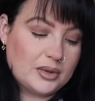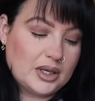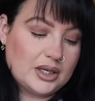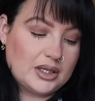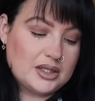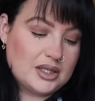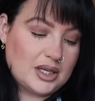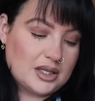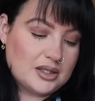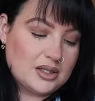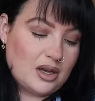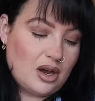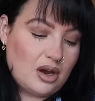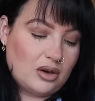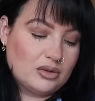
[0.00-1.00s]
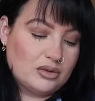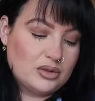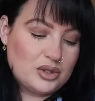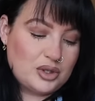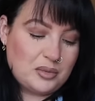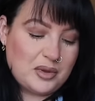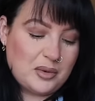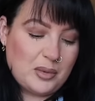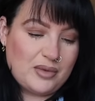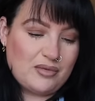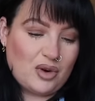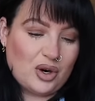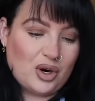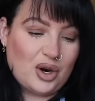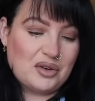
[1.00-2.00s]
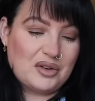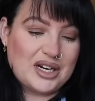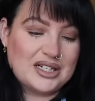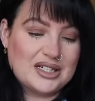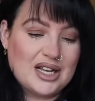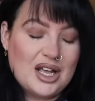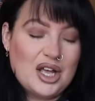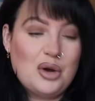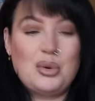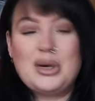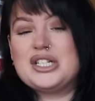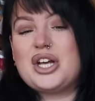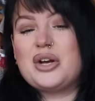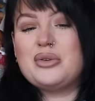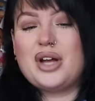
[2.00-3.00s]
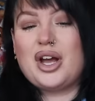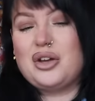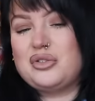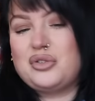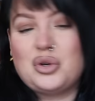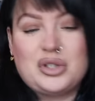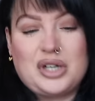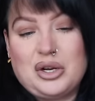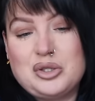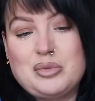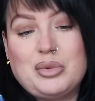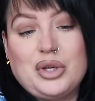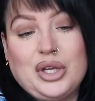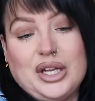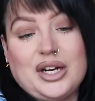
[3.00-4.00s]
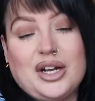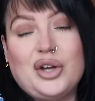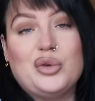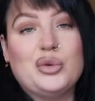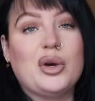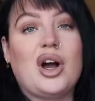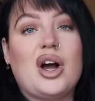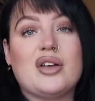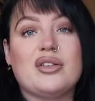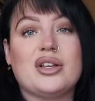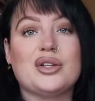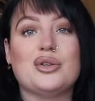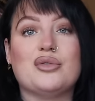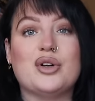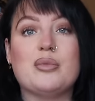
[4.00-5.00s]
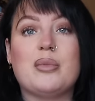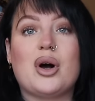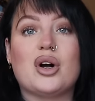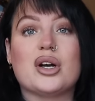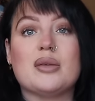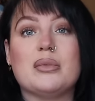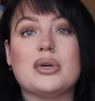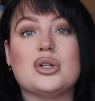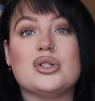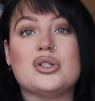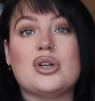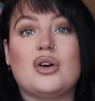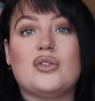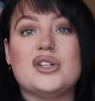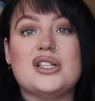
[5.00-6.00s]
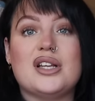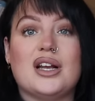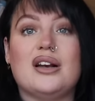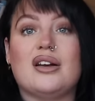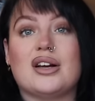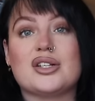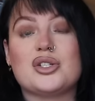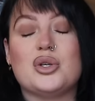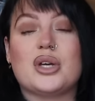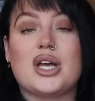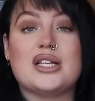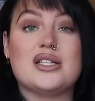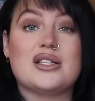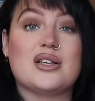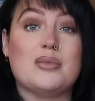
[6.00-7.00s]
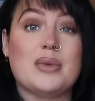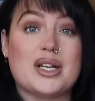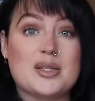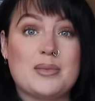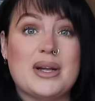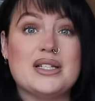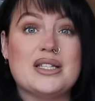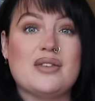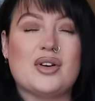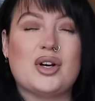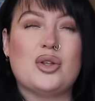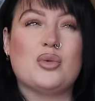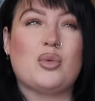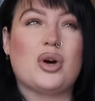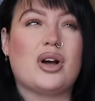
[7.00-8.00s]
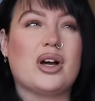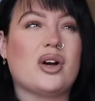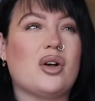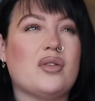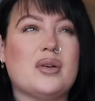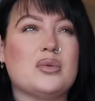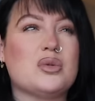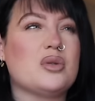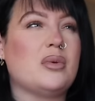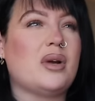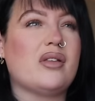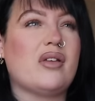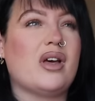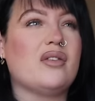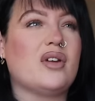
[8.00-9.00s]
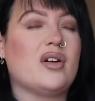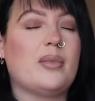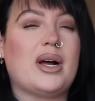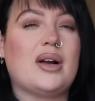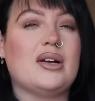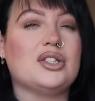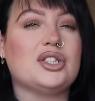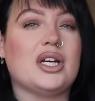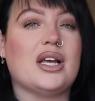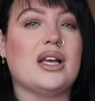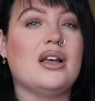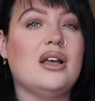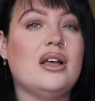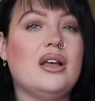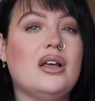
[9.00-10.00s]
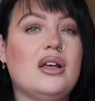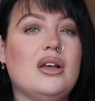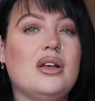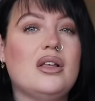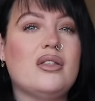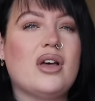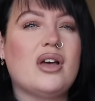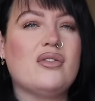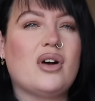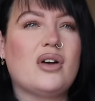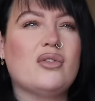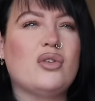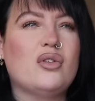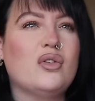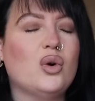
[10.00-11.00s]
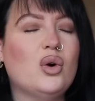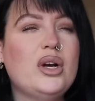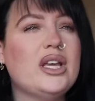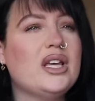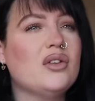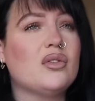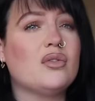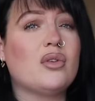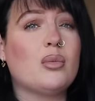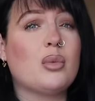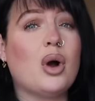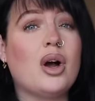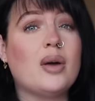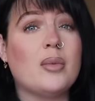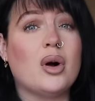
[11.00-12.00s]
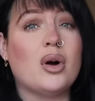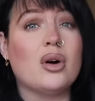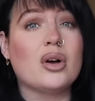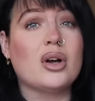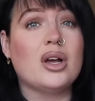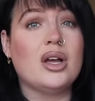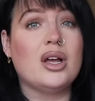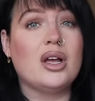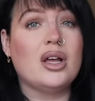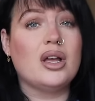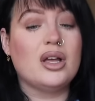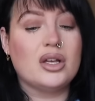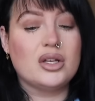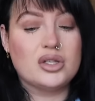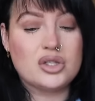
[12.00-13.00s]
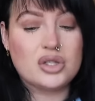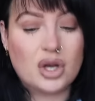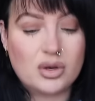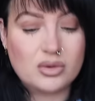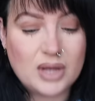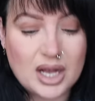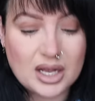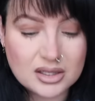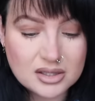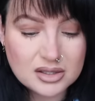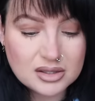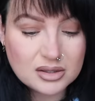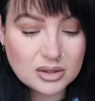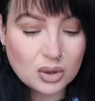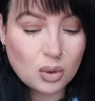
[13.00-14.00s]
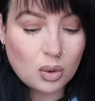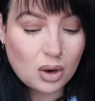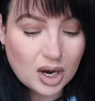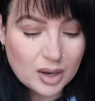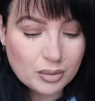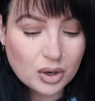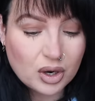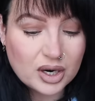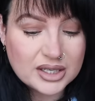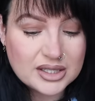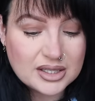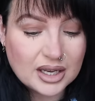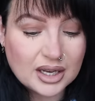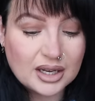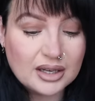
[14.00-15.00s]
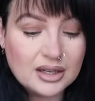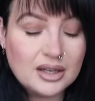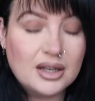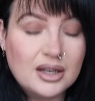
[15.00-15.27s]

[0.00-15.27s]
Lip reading: It says, oh, something went wrong our end. Well, I don't know, fuck knows, but you know, I think they're a real bargain, because obviously, like, suitcases can be expensive. I know the one I got, I think, was something like £35 last year. 35 or 40 even from Primark. So that's quite pricey.